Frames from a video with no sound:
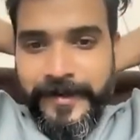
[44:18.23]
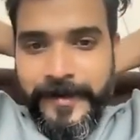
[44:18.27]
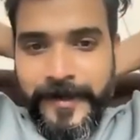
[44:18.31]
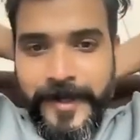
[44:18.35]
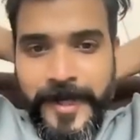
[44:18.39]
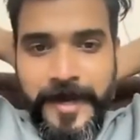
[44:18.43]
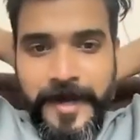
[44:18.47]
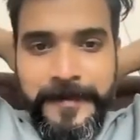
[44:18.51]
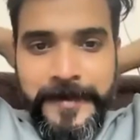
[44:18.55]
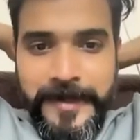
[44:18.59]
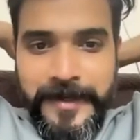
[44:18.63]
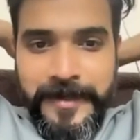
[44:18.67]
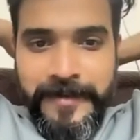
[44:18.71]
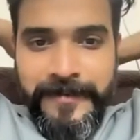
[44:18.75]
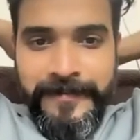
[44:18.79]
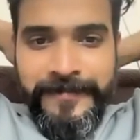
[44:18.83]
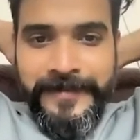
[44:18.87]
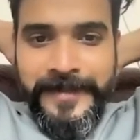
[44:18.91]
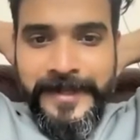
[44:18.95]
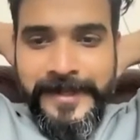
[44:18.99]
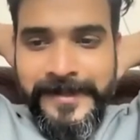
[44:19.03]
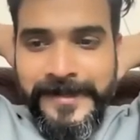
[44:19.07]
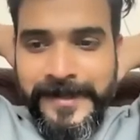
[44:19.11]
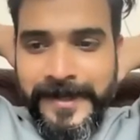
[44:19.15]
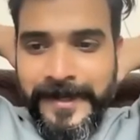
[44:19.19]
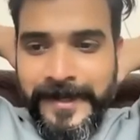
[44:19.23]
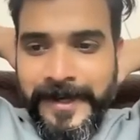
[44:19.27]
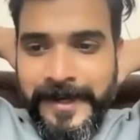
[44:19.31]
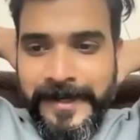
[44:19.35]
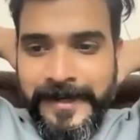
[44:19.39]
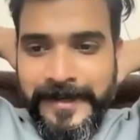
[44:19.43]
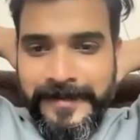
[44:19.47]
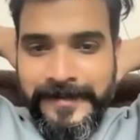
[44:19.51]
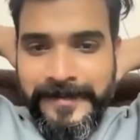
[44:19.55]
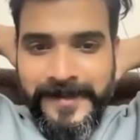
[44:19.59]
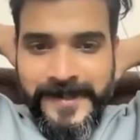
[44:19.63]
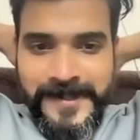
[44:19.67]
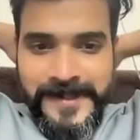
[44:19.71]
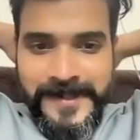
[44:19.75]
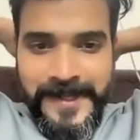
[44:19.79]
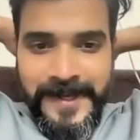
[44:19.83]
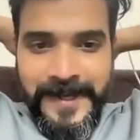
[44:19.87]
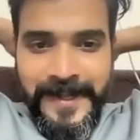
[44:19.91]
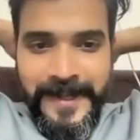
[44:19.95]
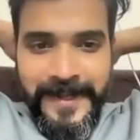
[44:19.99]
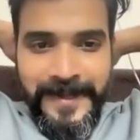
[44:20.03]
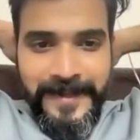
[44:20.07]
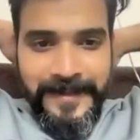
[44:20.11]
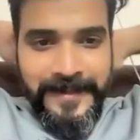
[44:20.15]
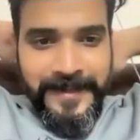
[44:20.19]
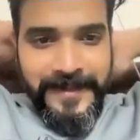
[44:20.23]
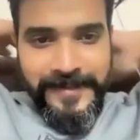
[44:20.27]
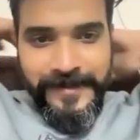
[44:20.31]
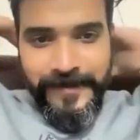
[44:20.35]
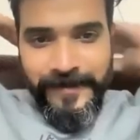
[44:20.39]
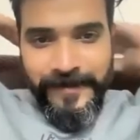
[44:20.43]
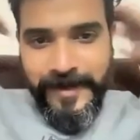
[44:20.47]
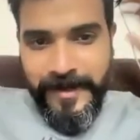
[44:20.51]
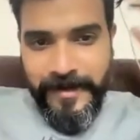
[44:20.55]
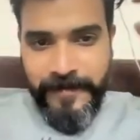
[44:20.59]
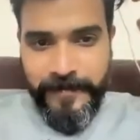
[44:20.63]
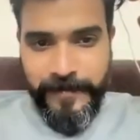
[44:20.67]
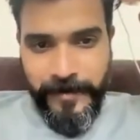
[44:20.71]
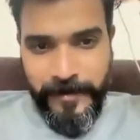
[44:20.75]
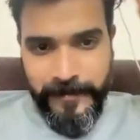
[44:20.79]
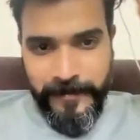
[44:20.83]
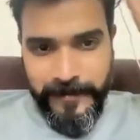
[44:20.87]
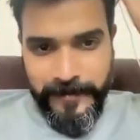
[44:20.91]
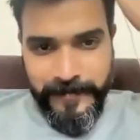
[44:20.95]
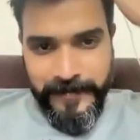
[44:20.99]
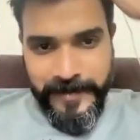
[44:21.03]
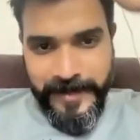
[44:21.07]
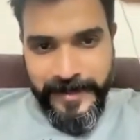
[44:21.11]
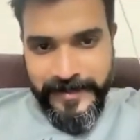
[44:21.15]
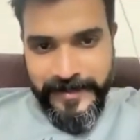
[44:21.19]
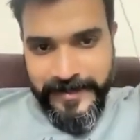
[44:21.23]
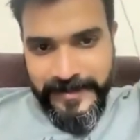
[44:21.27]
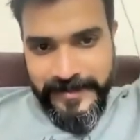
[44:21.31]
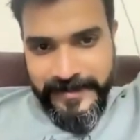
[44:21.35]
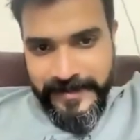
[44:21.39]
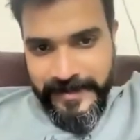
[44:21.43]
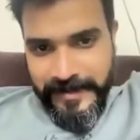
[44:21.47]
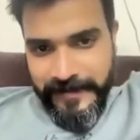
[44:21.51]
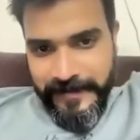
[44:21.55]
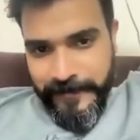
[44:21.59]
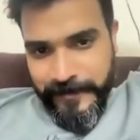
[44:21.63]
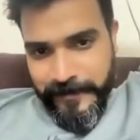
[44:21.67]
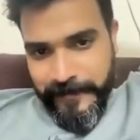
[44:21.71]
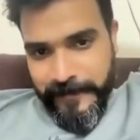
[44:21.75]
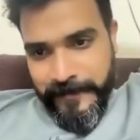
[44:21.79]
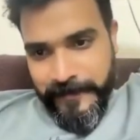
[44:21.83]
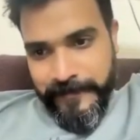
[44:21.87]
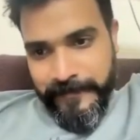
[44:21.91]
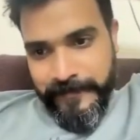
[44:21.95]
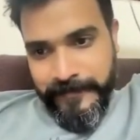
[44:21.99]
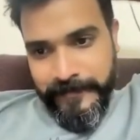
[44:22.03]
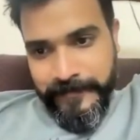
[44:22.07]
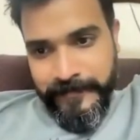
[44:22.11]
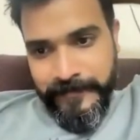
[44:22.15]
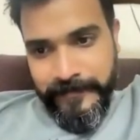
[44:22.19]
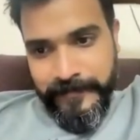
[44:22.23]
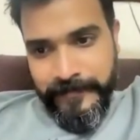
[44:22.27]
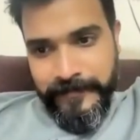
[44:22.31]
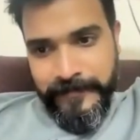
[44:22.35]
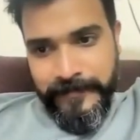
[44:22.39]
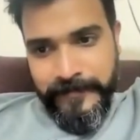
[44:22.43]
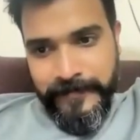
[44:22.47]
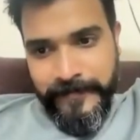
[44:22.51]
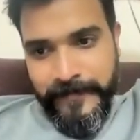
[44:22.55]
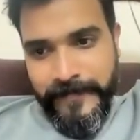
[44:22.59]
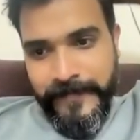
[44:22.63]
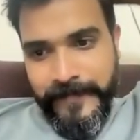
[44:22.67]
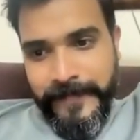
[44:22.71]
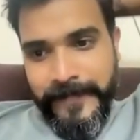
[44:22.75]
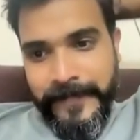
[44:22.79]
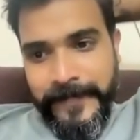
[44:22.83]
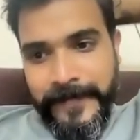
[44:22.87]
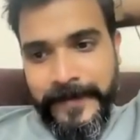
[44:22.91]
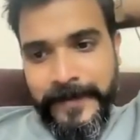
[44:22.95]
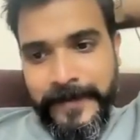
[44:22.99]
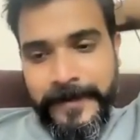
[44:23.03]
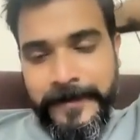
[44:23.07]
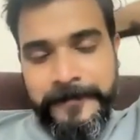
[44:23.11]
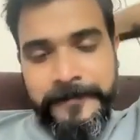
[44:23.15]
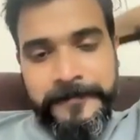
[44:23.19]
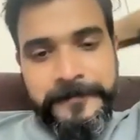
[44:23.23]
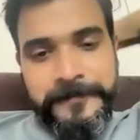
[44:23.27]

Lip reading: I mean, if they suck at selling, that's not our problem, right? That's their problem. Yeah.